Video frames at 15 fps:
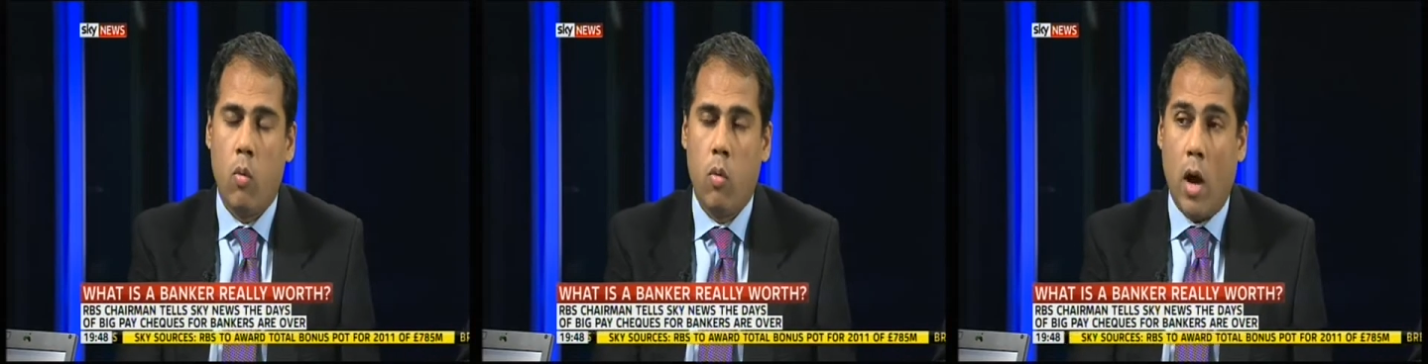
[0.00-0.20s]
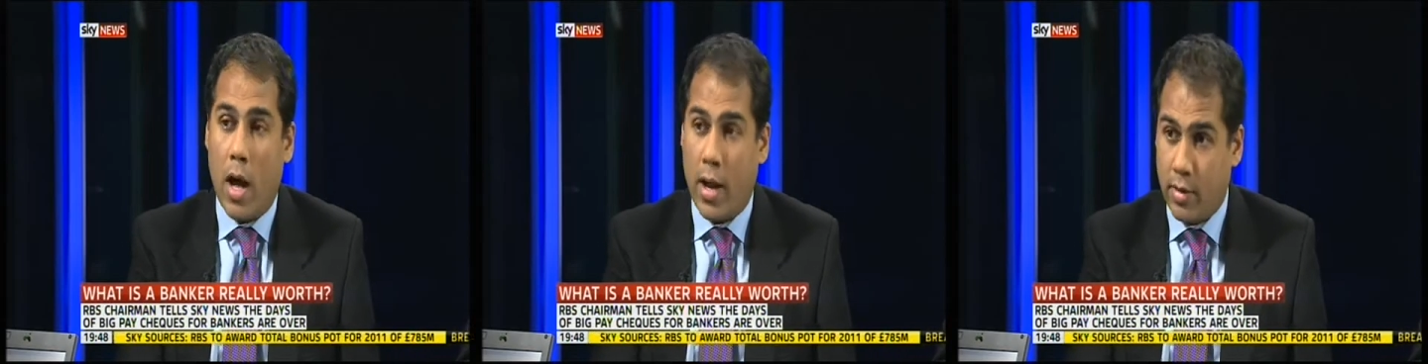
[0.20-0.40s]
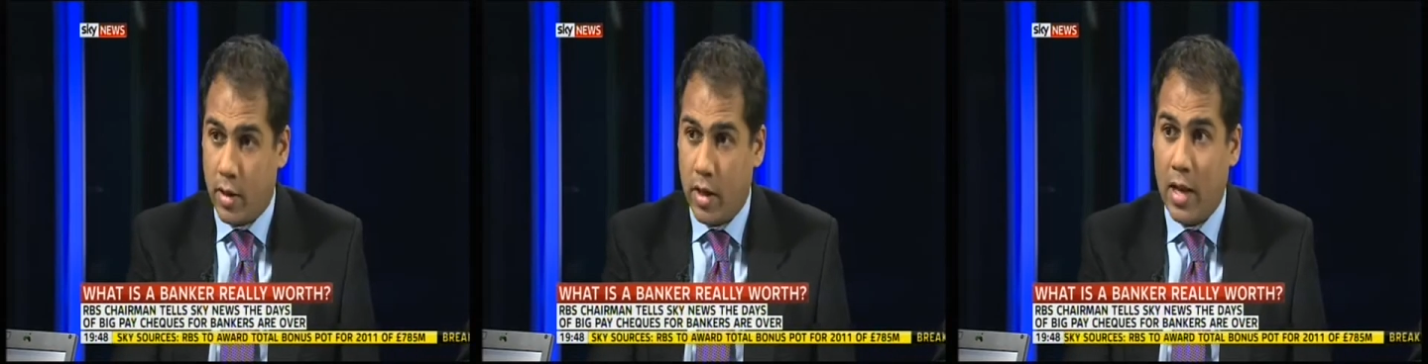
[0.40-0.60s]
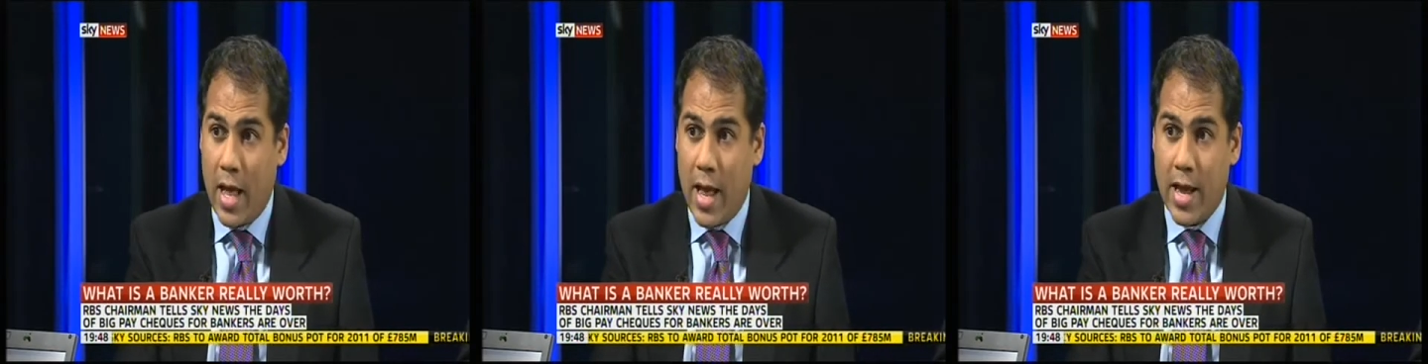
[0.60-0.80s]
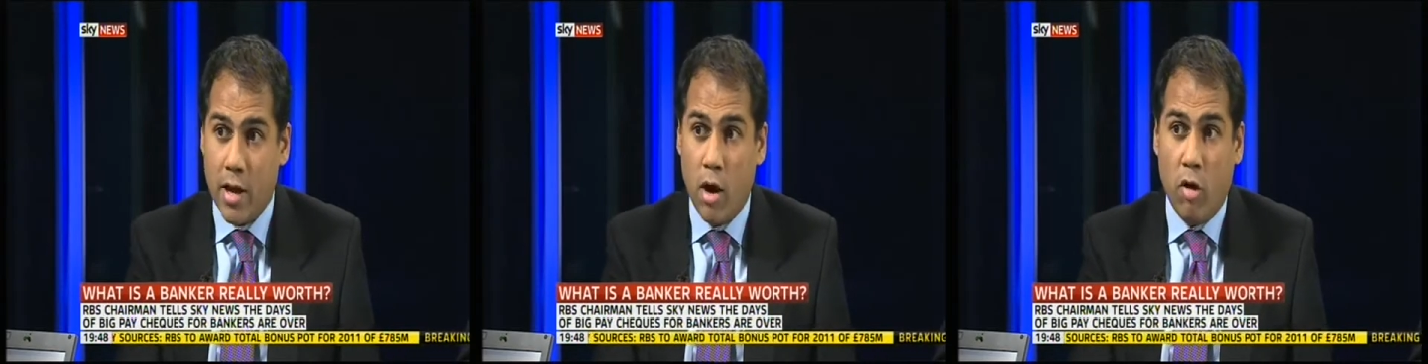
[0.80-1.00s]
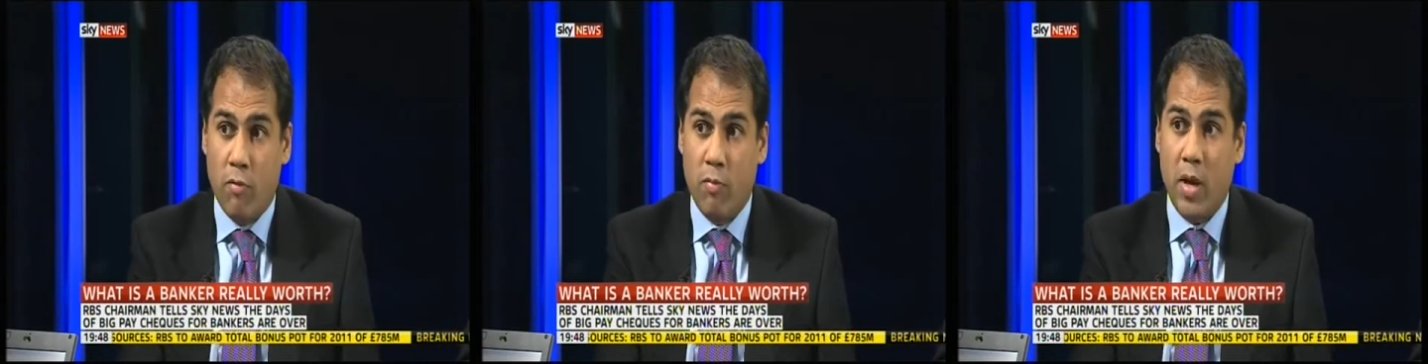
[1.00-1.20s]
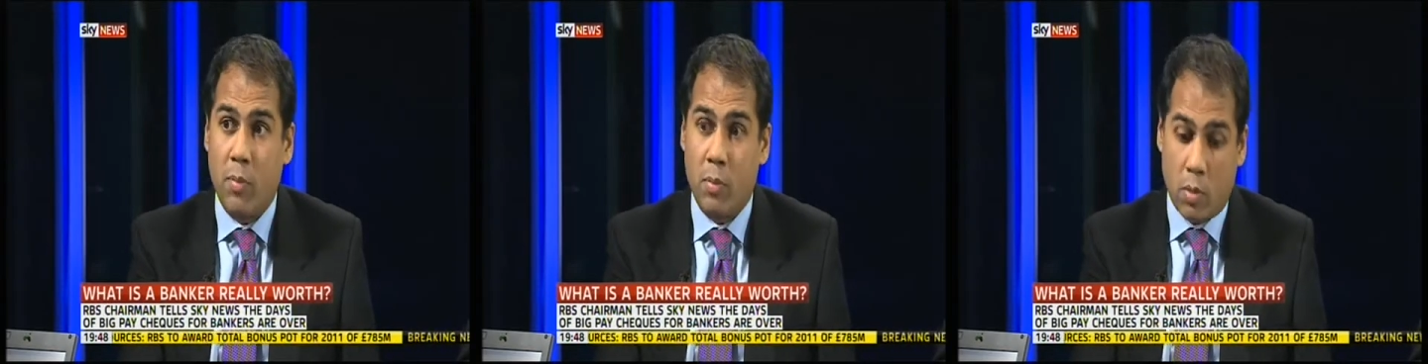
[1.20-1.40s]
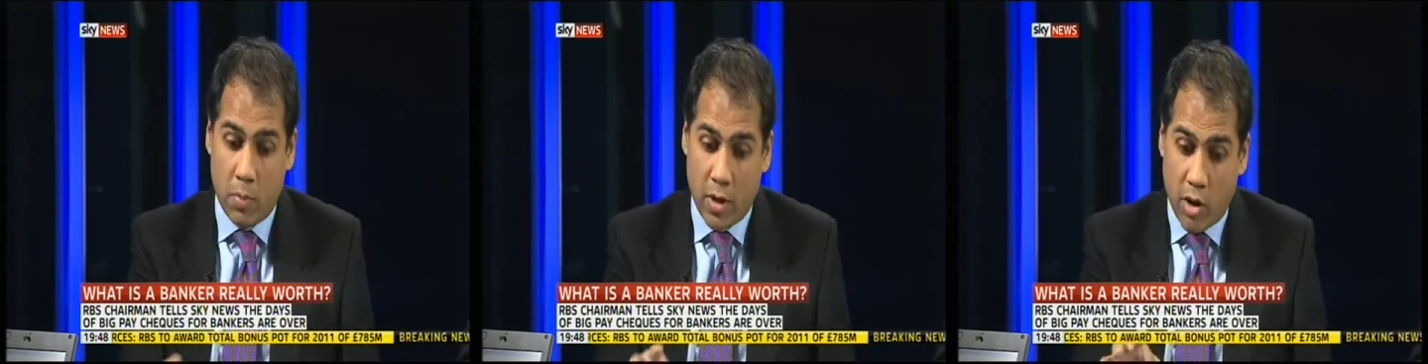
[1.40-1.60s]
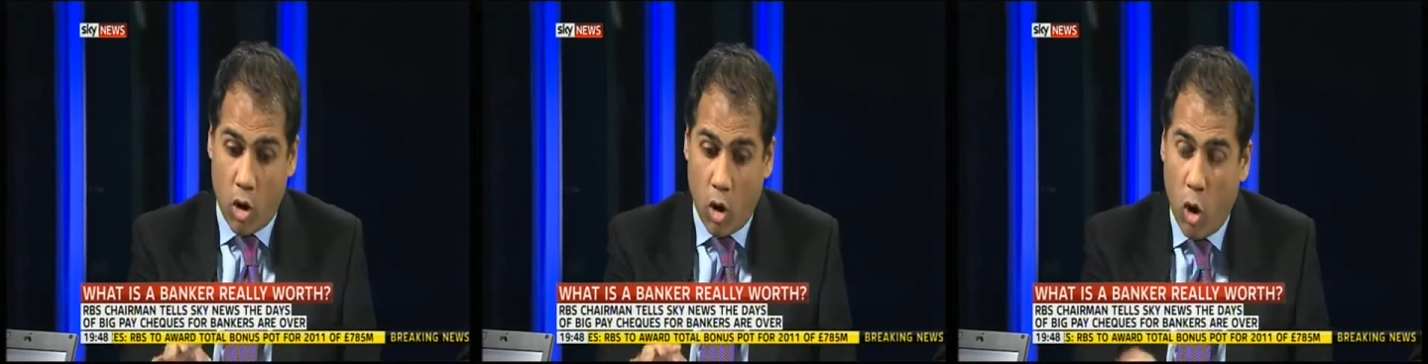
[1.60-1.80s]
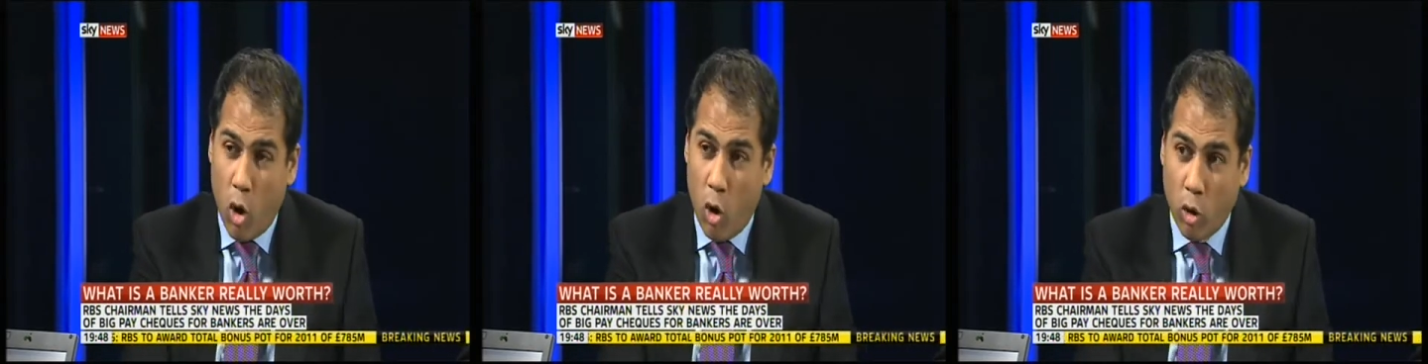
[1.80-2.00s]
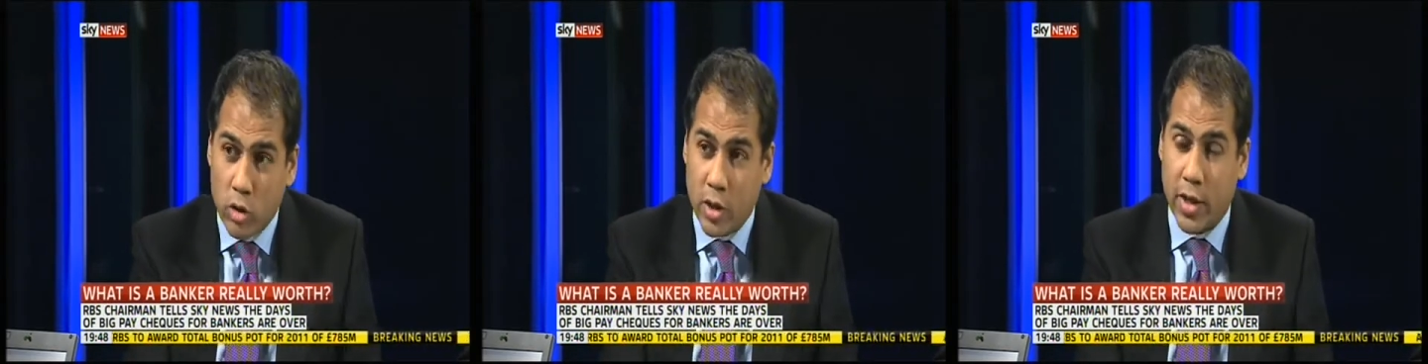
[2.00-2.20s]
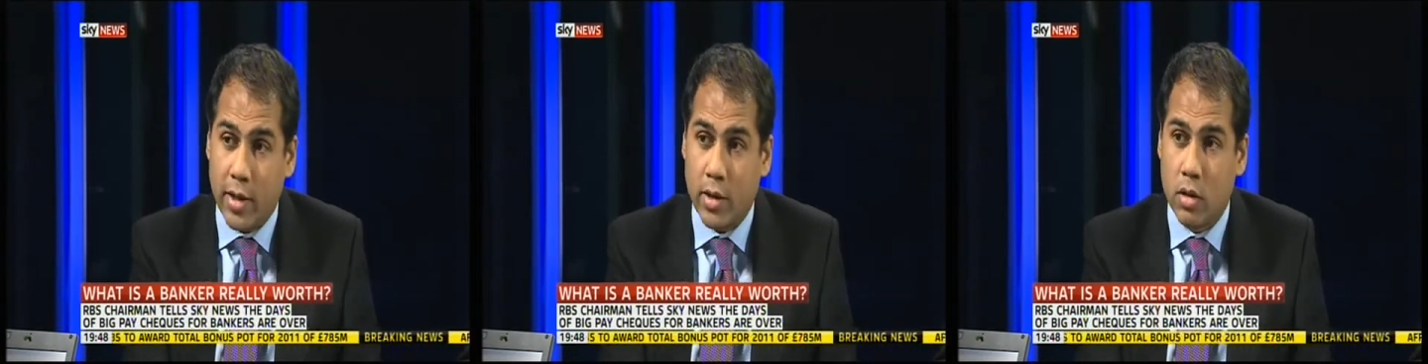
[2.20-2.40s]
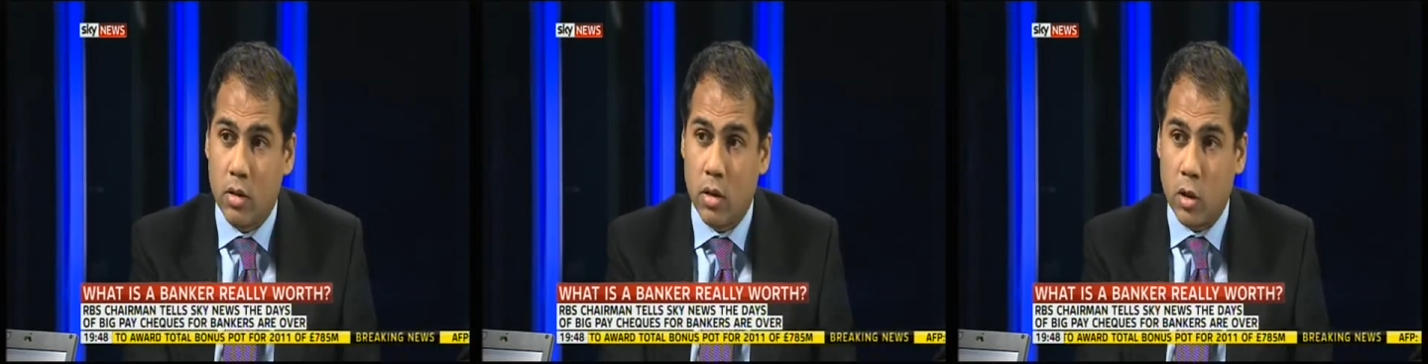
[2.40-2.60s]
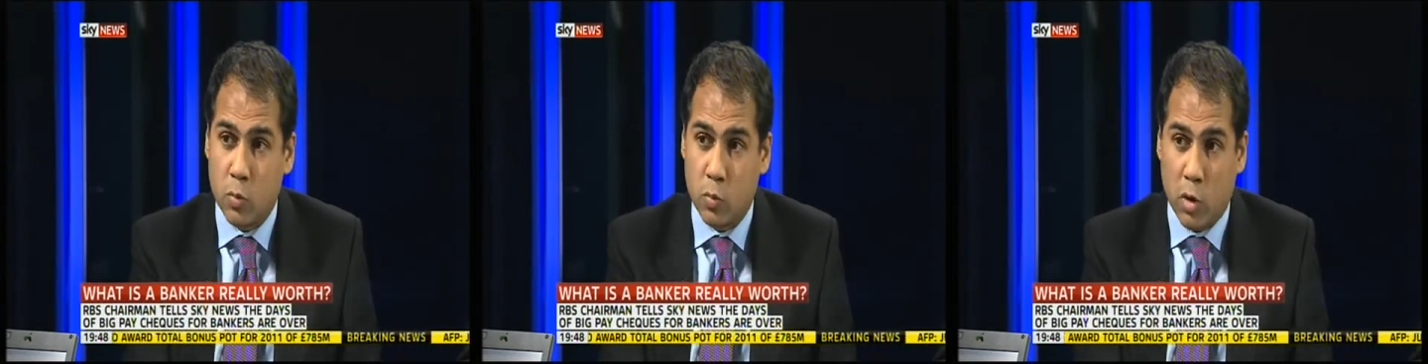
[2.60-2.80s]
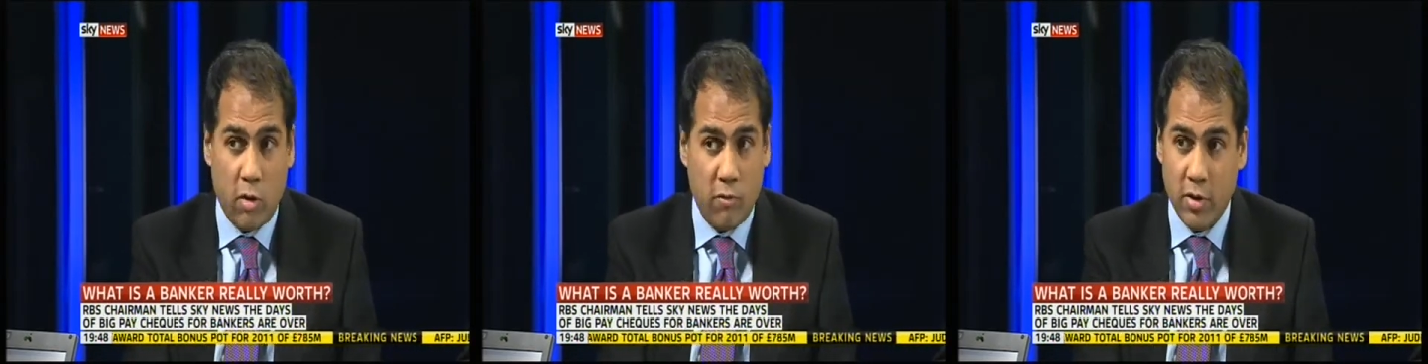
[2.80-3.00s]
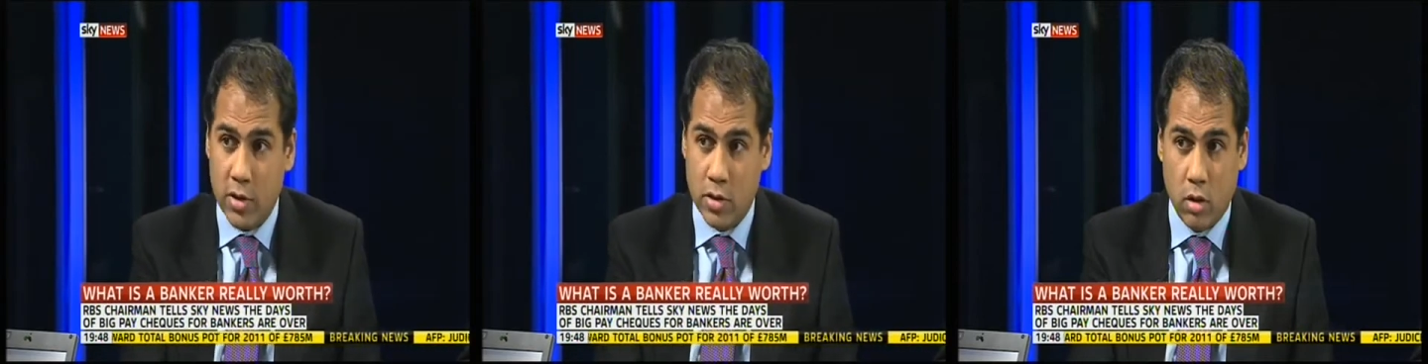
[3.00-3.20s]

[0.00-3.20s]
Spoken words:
and laying off people, but hoarding those profits,